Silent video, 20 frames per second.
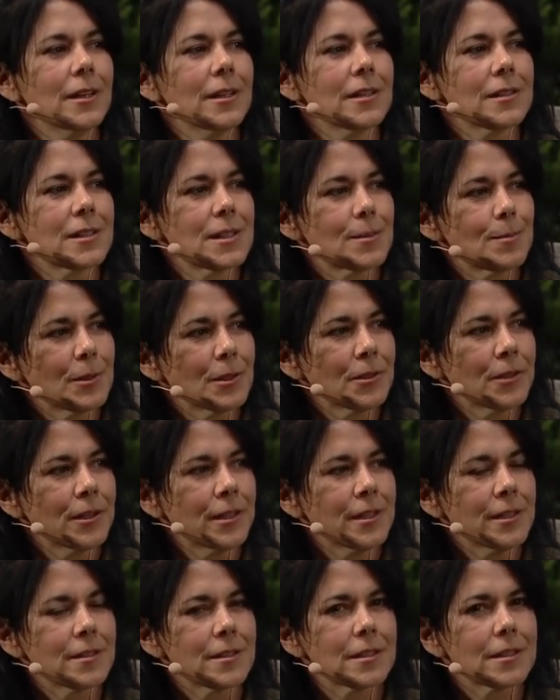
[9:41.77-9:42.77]

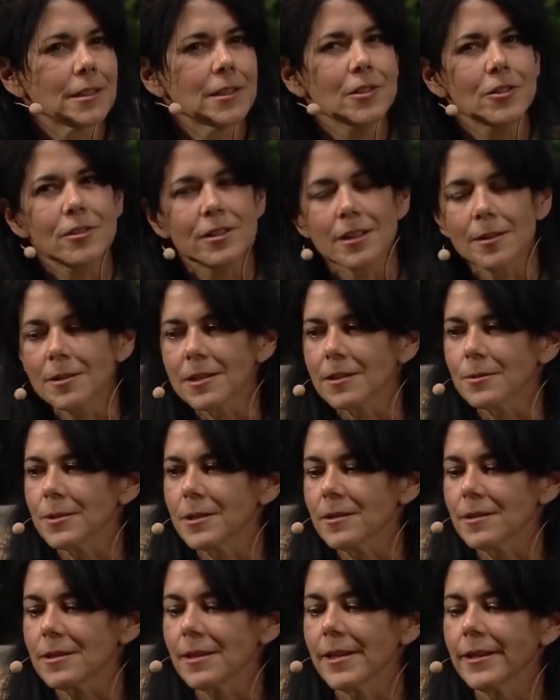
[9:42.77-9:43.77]
experience. Can you tell us
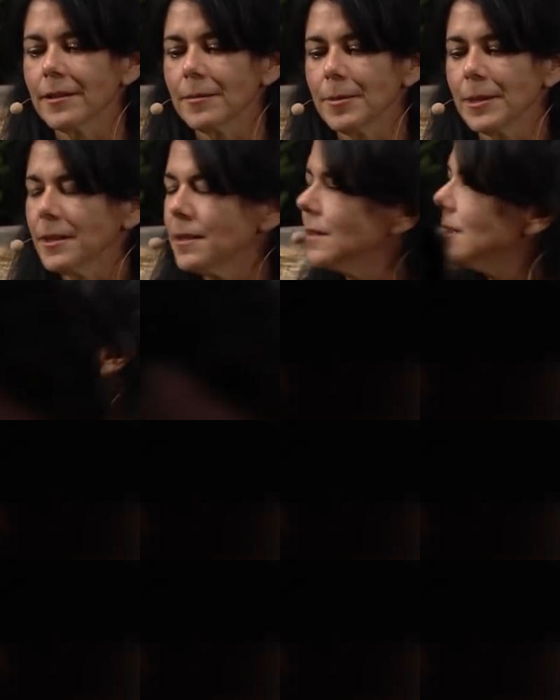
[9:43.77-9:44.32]
what it was like a bit?